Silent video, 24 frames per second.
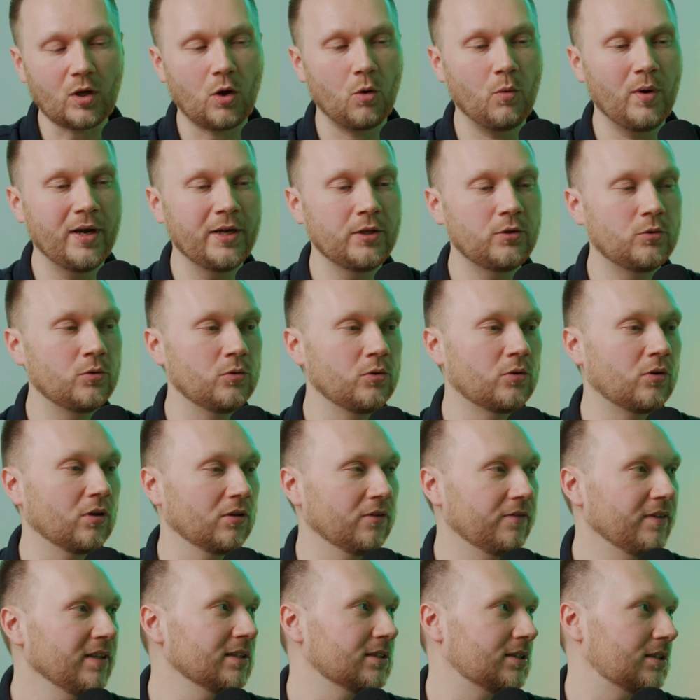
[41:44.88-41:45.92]
way to
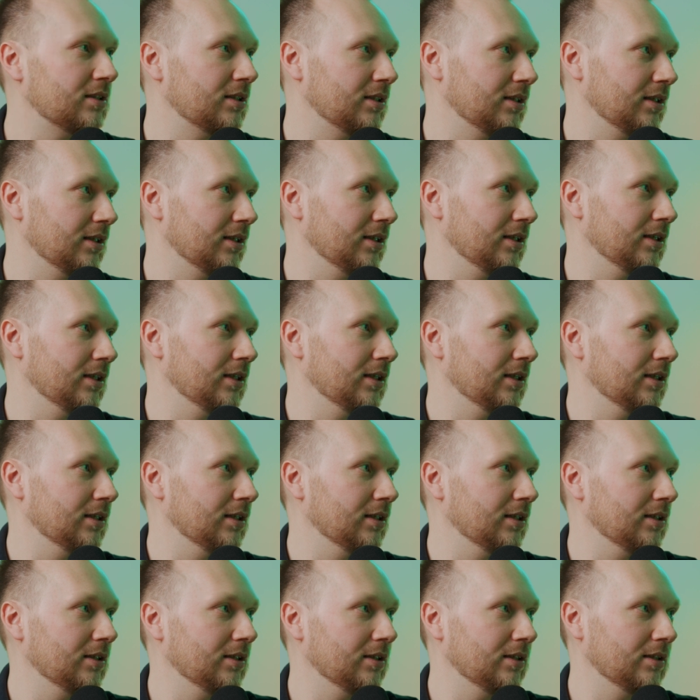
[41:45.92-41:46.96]
convince
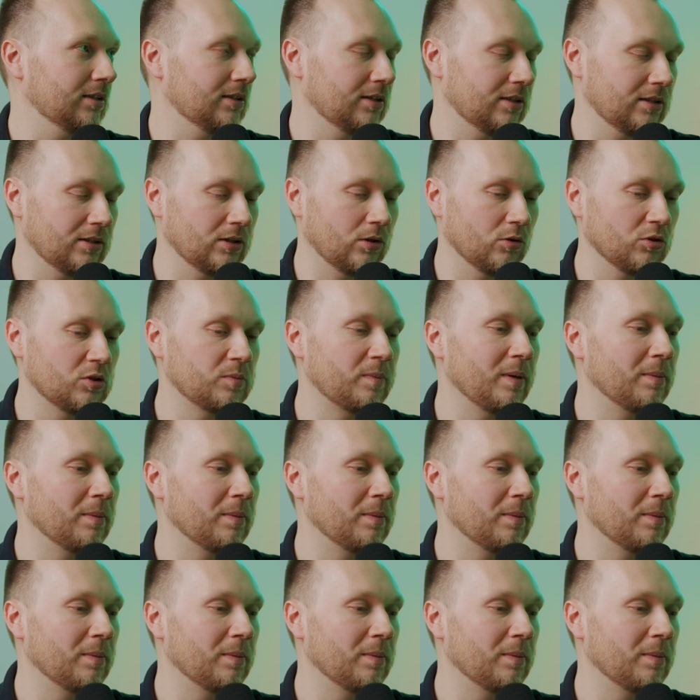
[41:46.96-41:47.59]
those